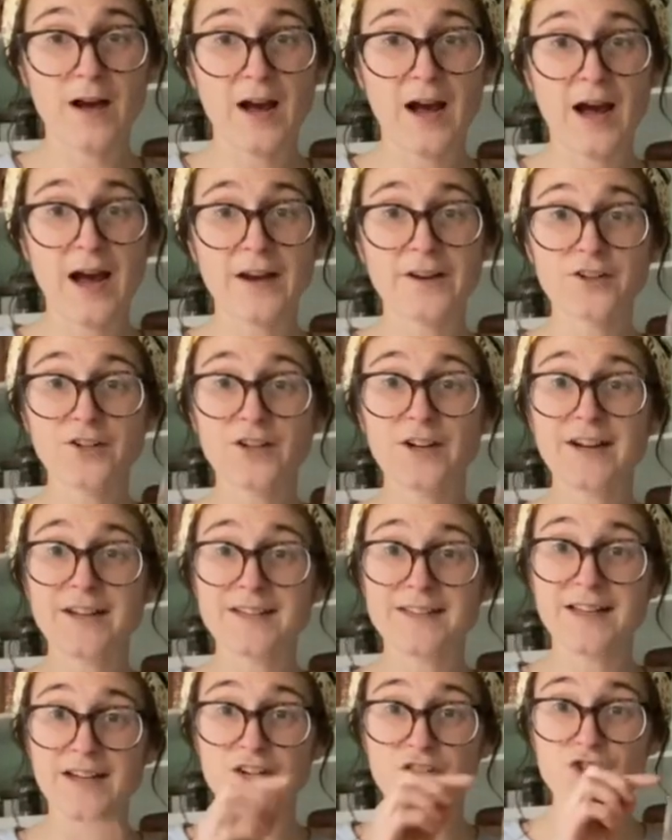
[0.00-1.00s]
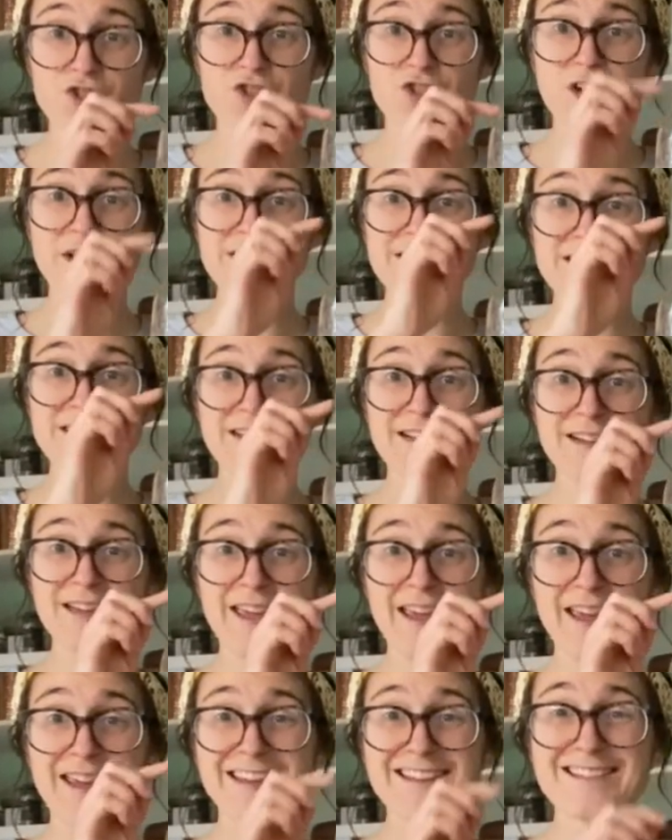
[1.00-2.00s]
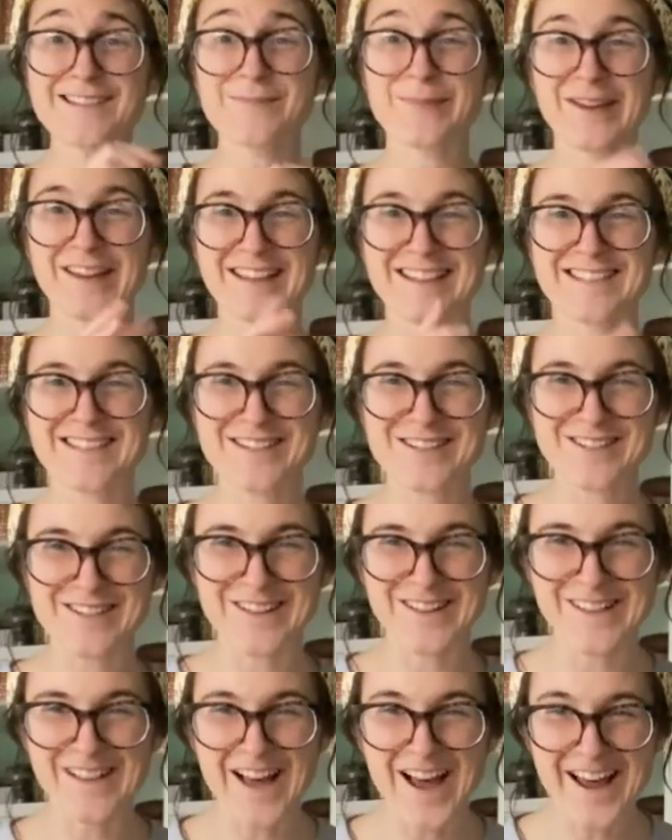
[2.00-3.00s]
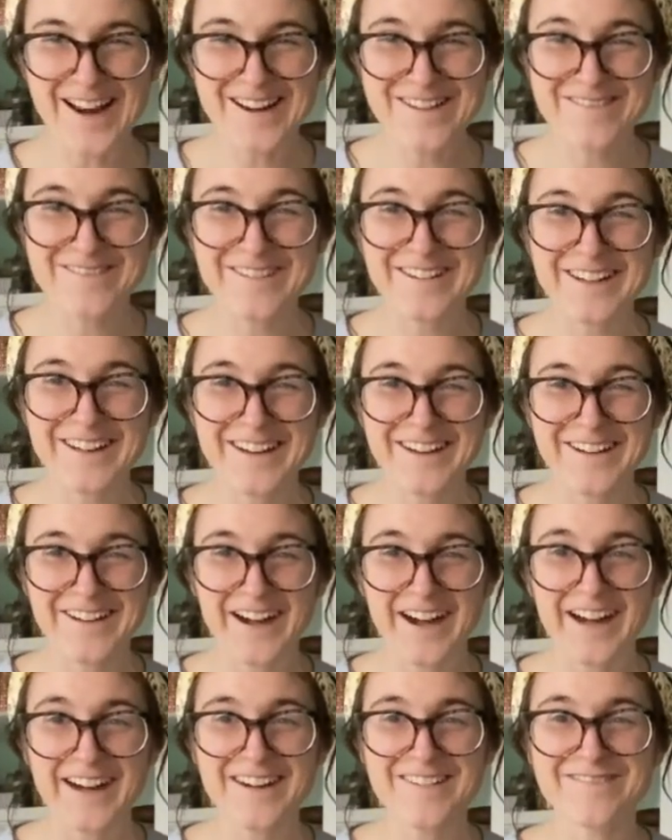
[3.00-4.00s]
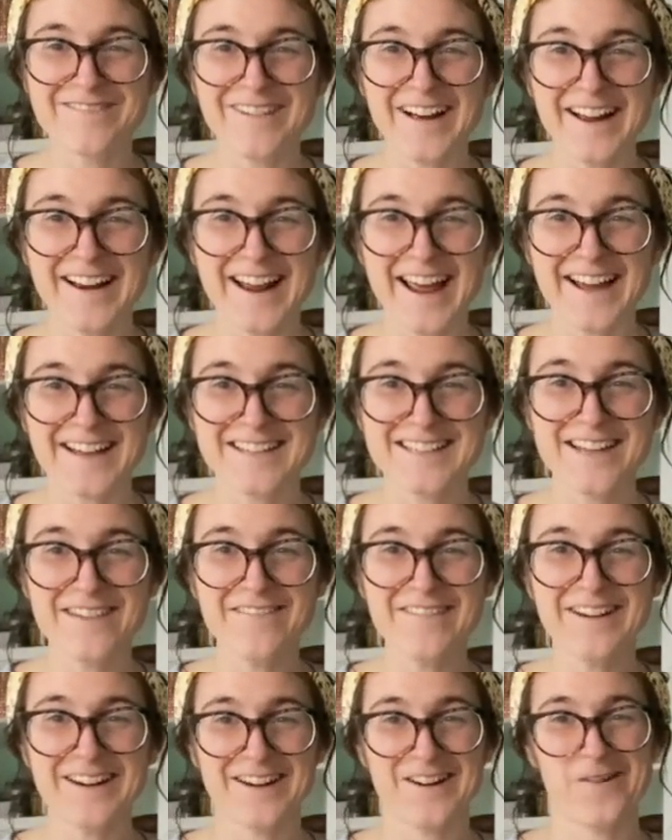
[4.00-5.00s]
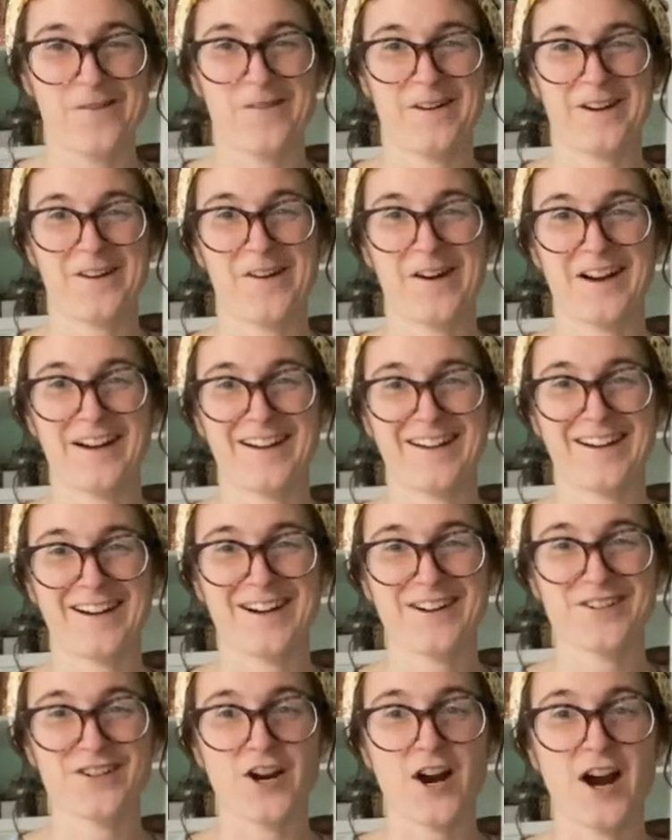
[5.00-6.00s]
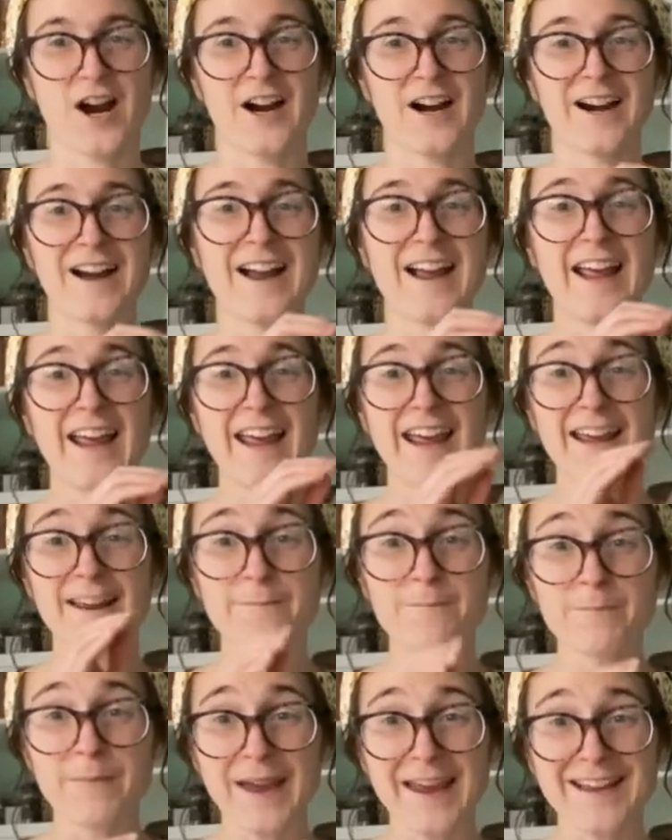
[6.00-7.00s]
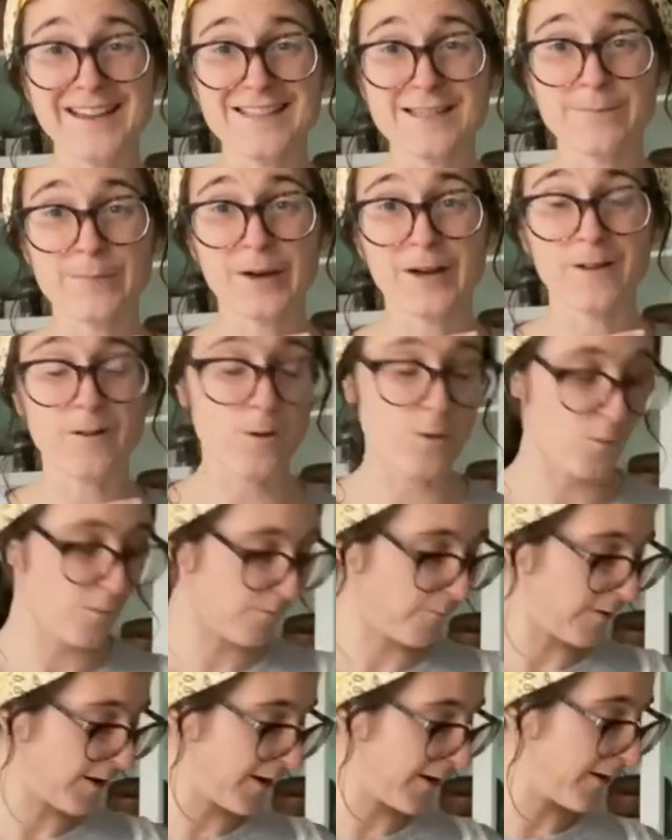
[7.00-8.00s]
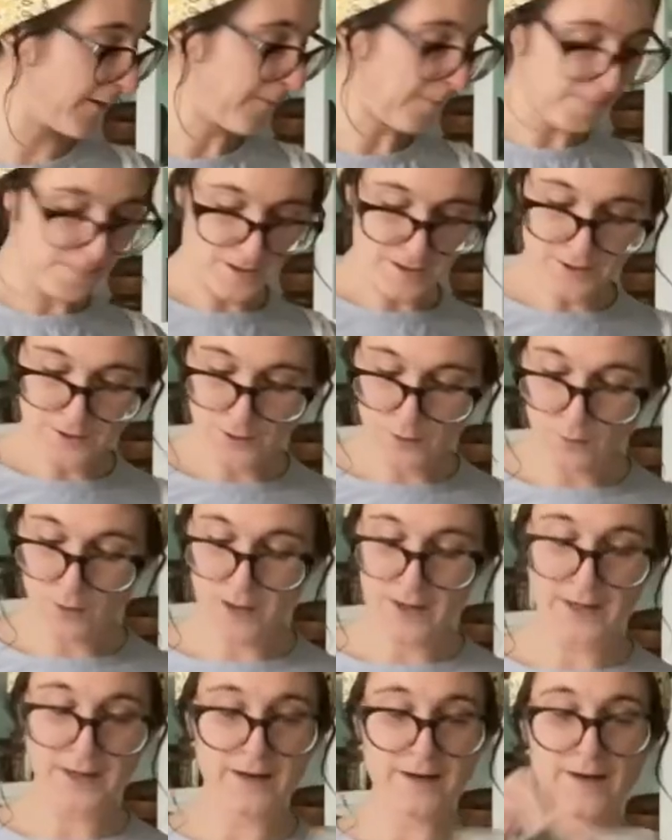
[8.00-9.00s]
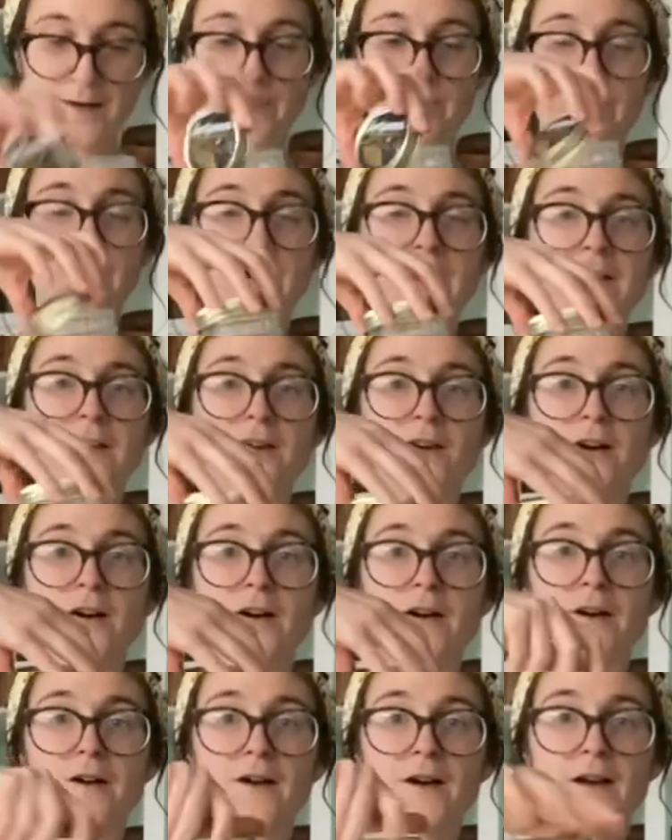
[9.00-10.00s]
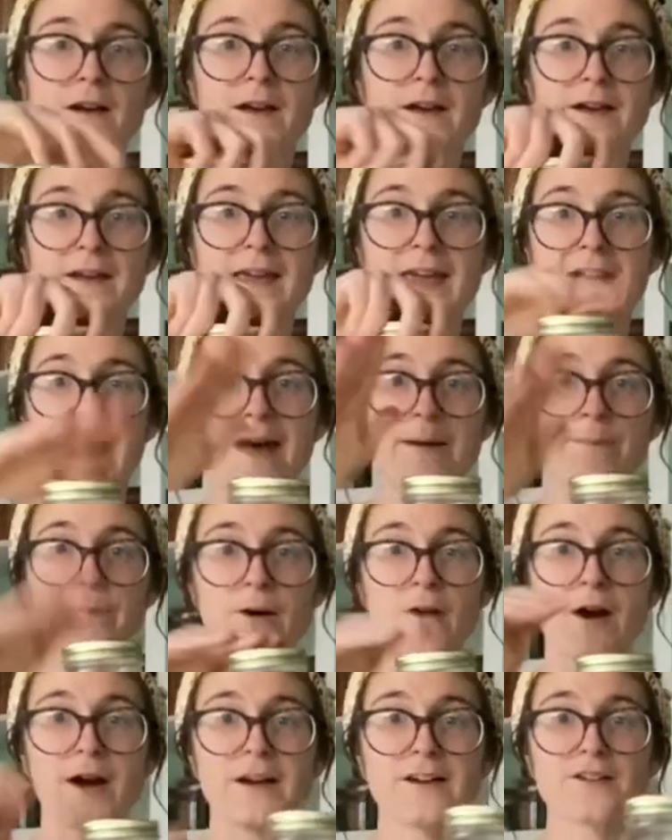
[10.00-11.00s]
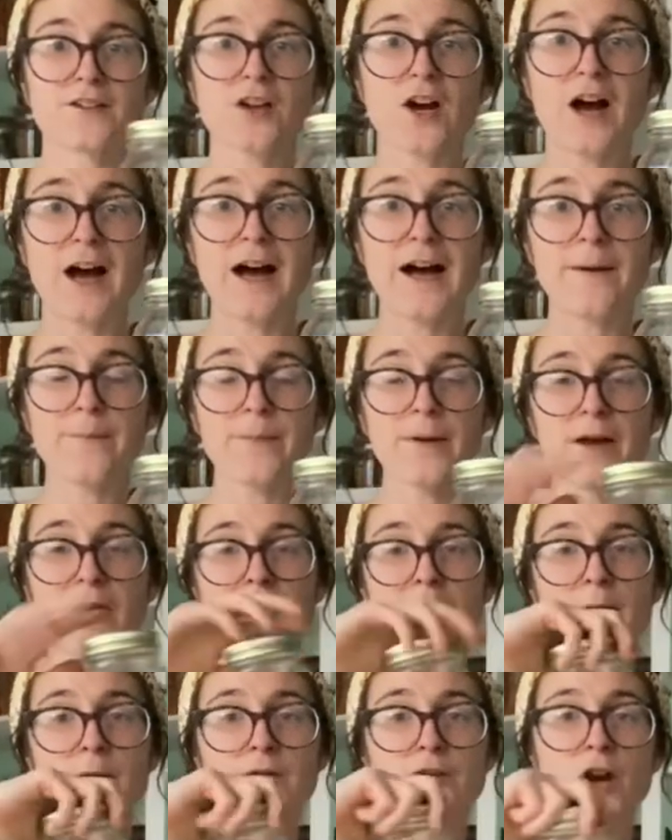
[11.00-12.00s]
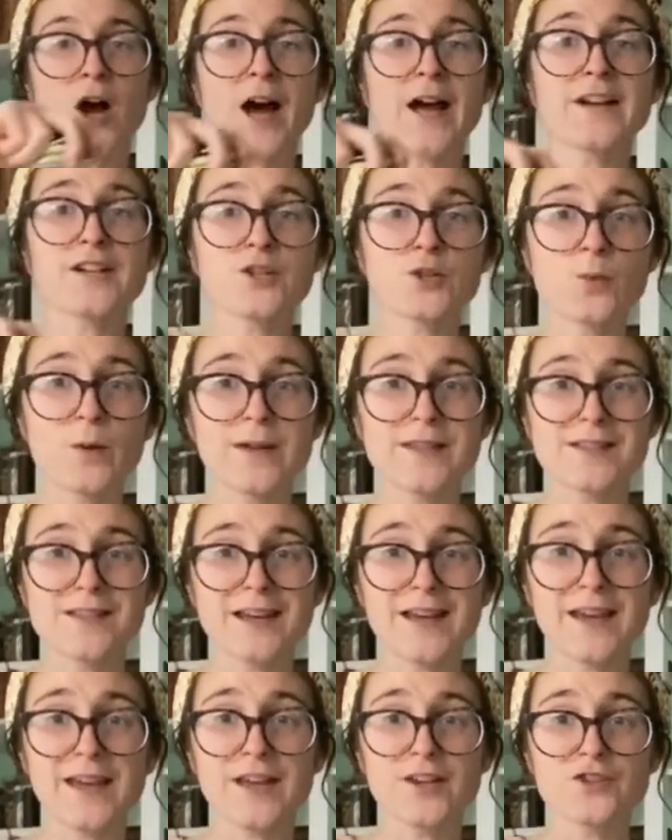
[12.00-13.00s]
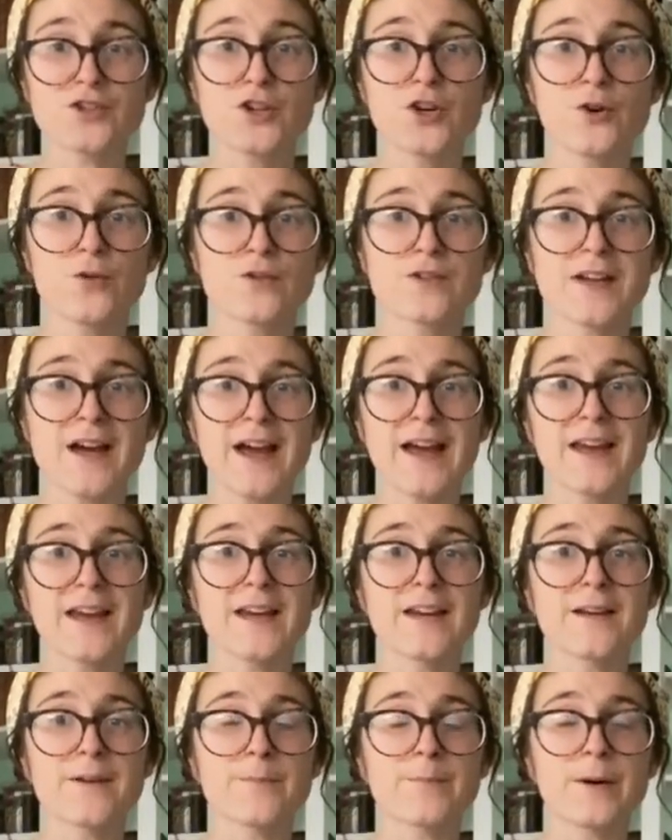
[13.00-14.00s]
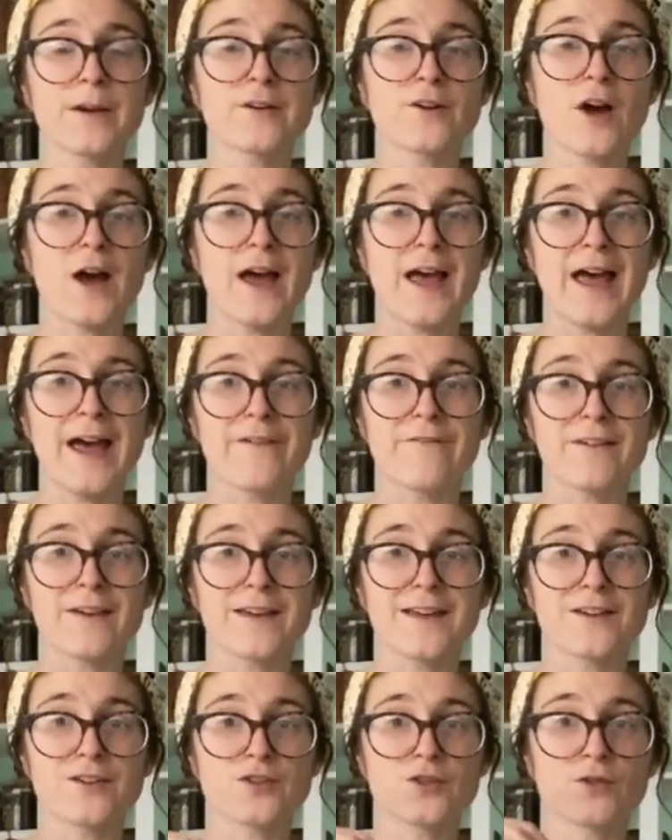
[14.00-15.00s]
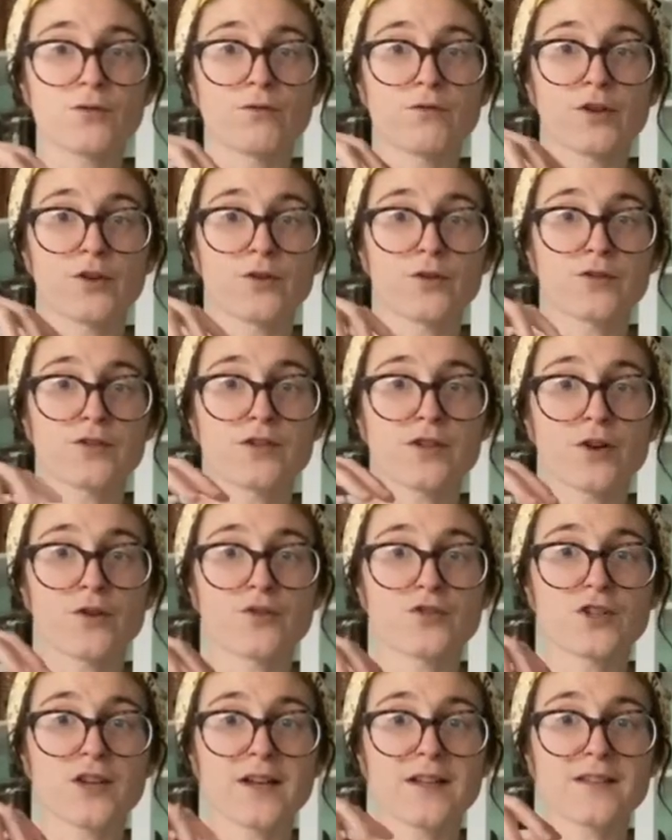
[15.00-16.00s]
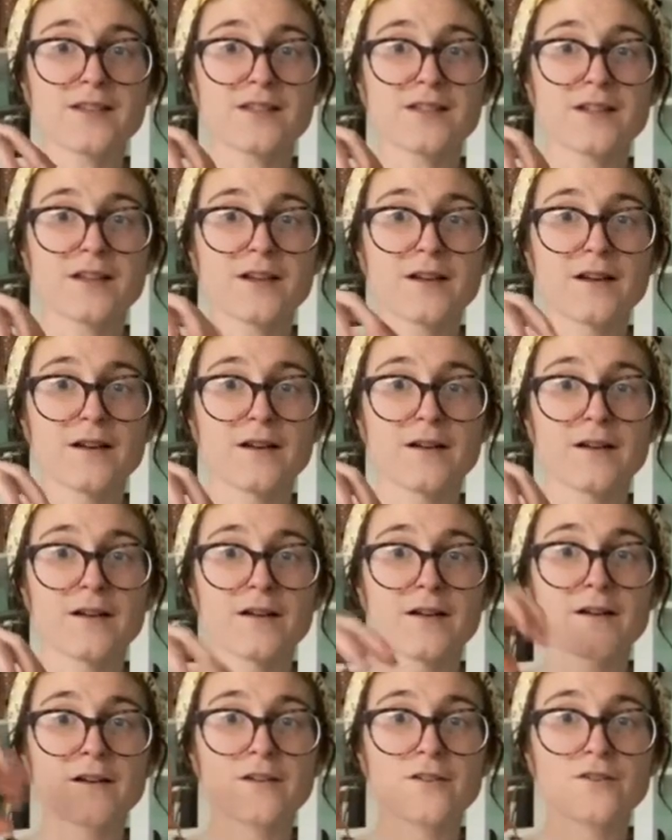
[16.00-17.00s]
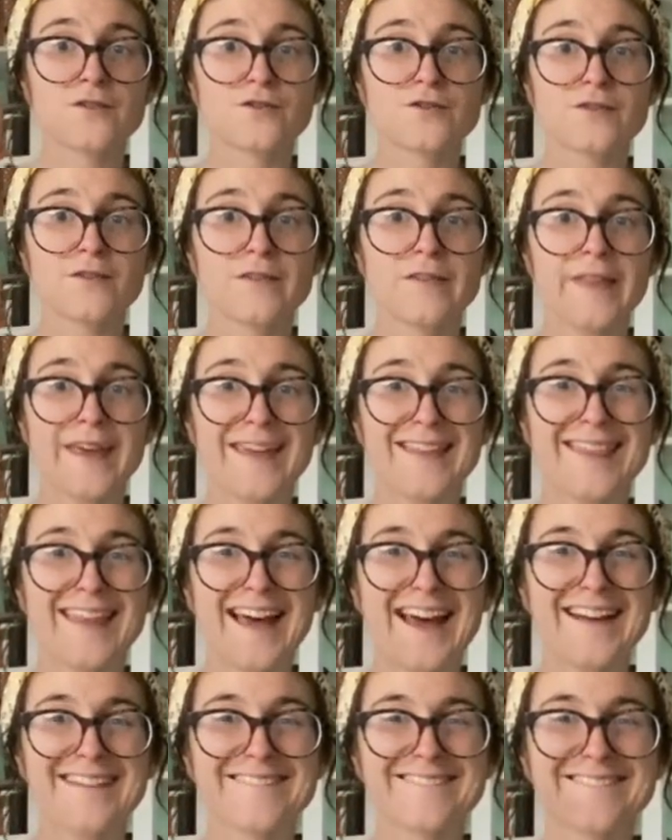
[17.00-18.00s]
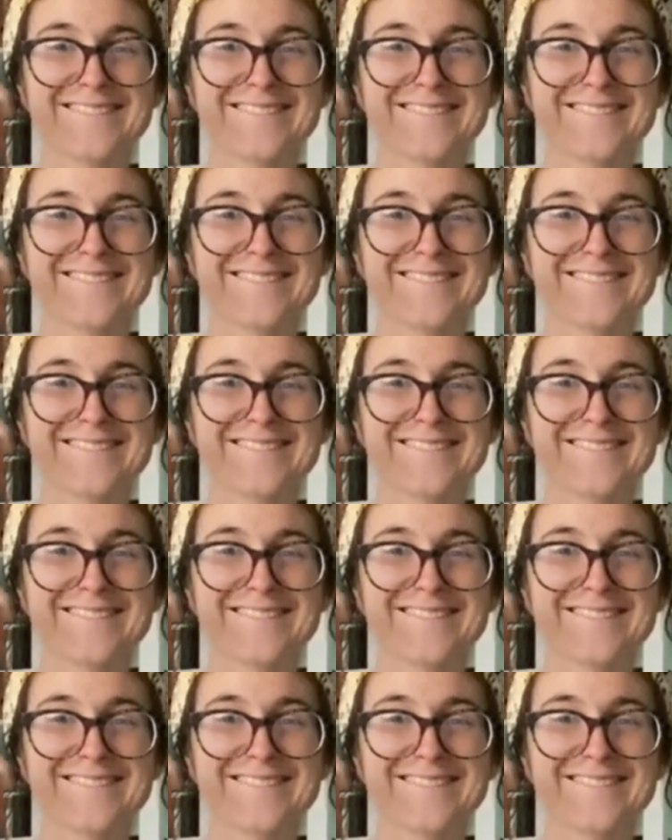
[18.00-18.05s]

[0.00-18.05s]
under a dish just in case, because there's a lot of really great fun activity going on in our jar. It may spill over. You are going to put your cap on top, not twisting it too tight, but not having it too loose. So just like that.